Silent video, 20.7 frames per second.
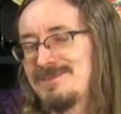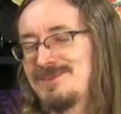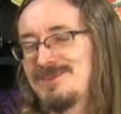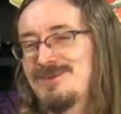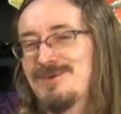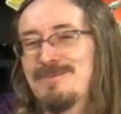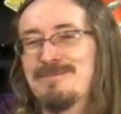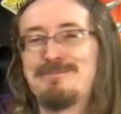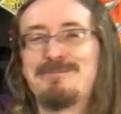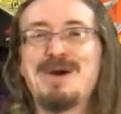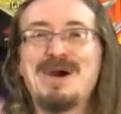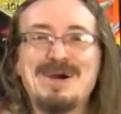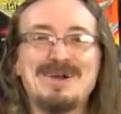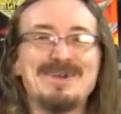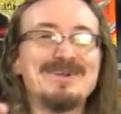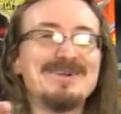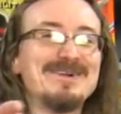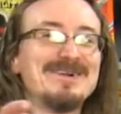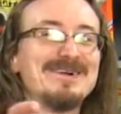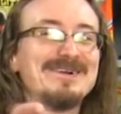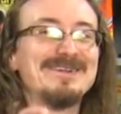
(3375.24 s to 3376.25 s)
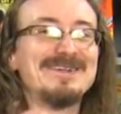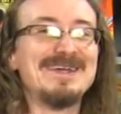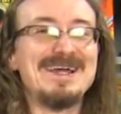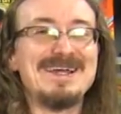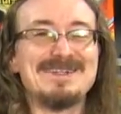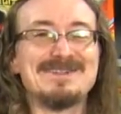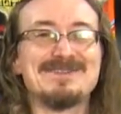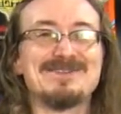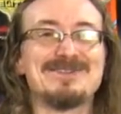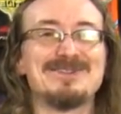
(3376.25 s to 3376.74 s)
So ponder on
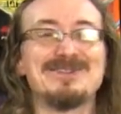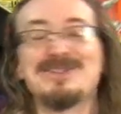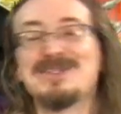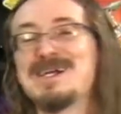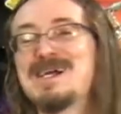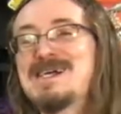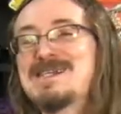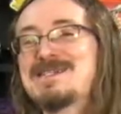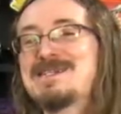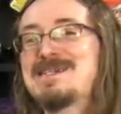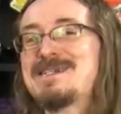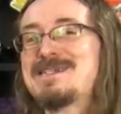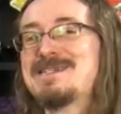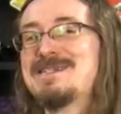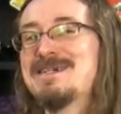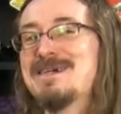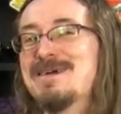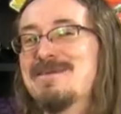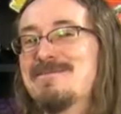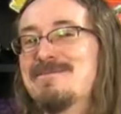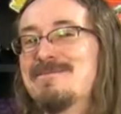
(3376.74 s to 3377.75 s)
that and see you guys next time.